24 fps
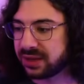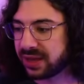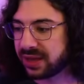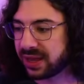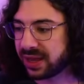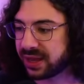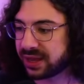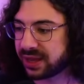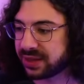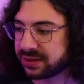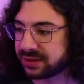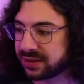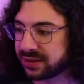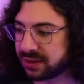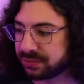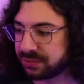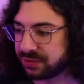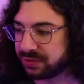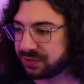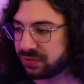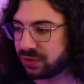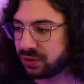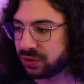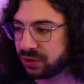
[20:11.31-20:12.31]
And
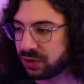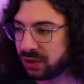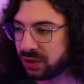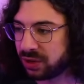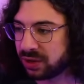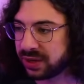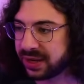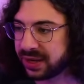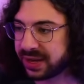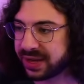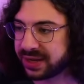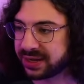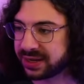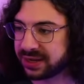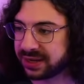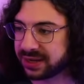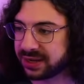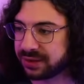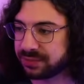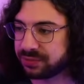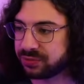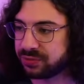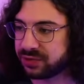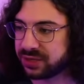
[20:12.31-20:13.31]
before long, I had like a
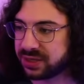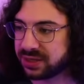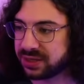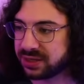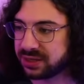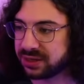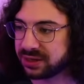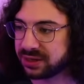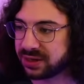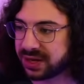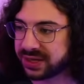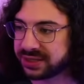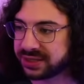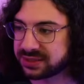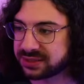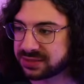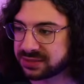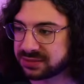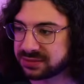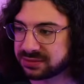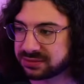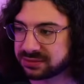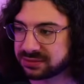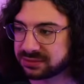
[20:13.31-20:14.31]
pretty
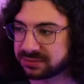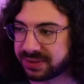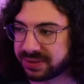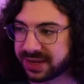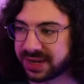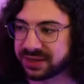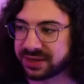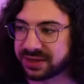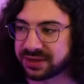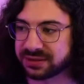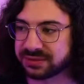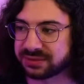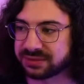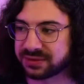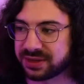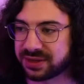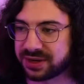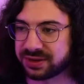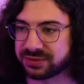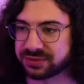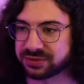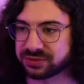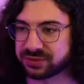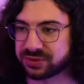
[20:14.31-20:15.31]
nice palette that I
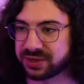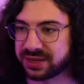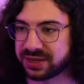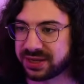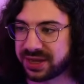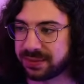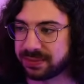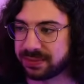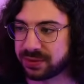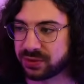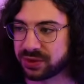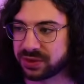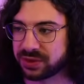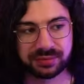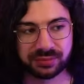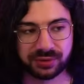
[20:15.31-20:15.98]
was really happy with.